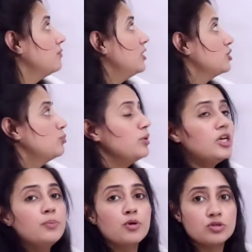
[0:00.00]
this
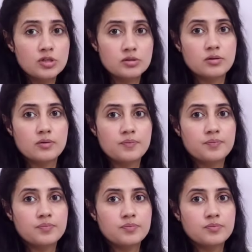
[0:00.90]
preprocessor,
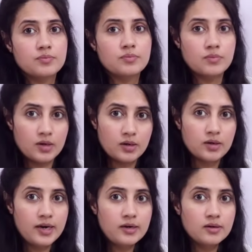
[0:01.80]

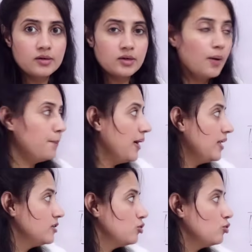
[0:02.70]
right?
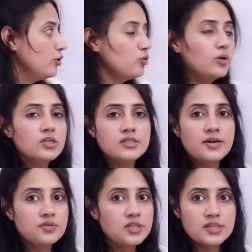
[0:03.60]
Compiler is not going to
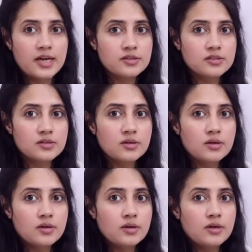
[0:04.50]
understand these lines.
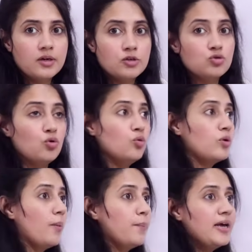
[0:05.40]
So
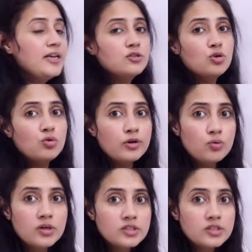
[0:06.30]
compiler is not going to